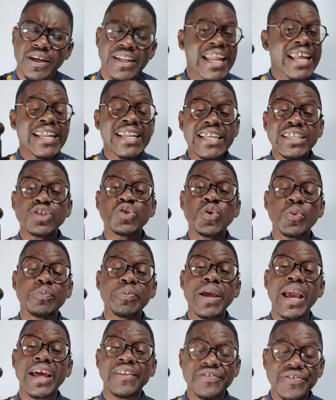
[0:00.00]
There needs to
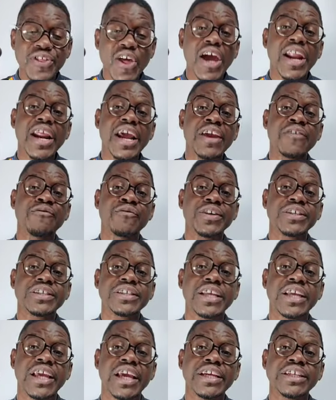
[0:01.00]
be a thorough
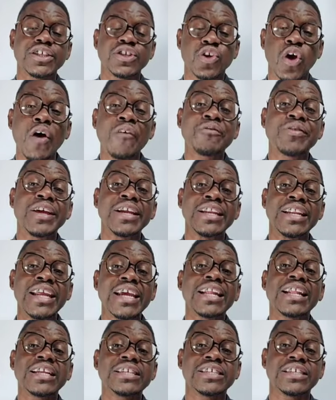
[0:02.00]
investigation of the
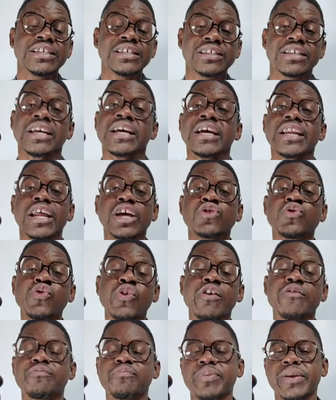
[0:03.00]
negligence that
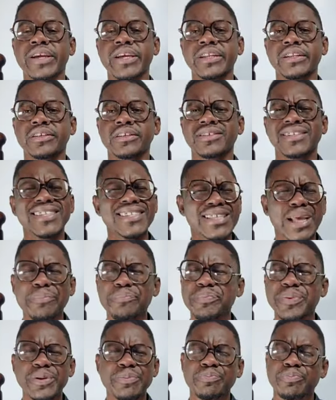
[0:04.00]
you have played. These are
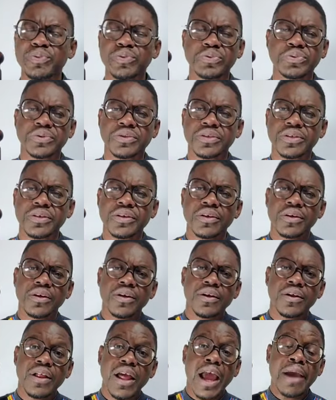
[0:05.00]
pit bulls.
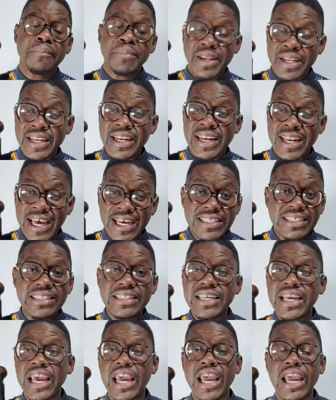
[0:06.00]
I mean,
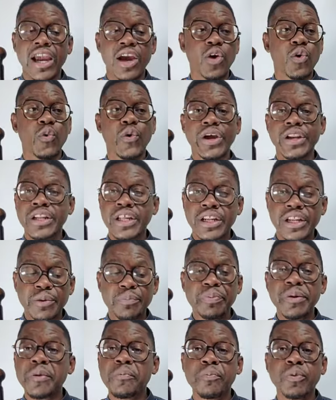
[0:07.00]
last year when
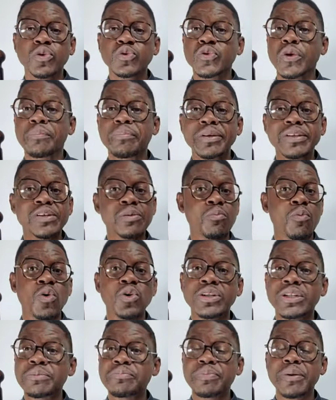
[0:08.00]
the pit bulls were busy
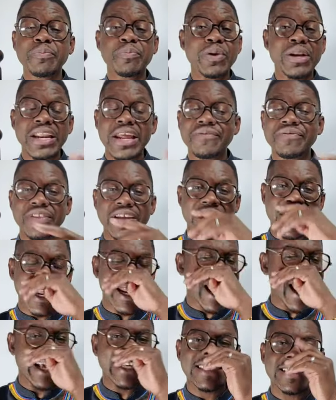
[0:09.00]
mauling people left and
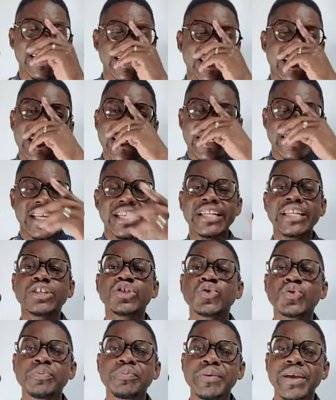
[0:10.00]
right, I said there
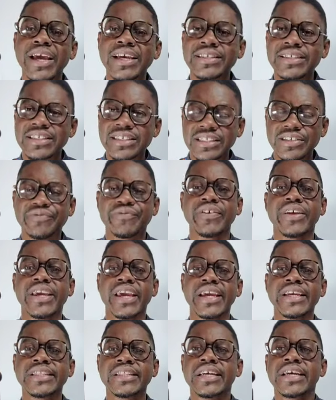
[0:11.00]
needs to be a
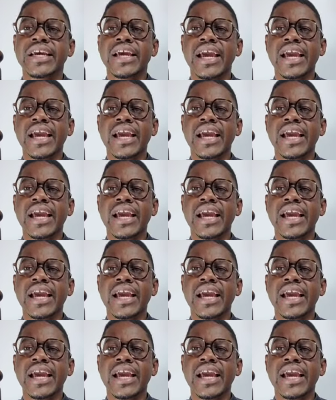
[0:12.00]
certificate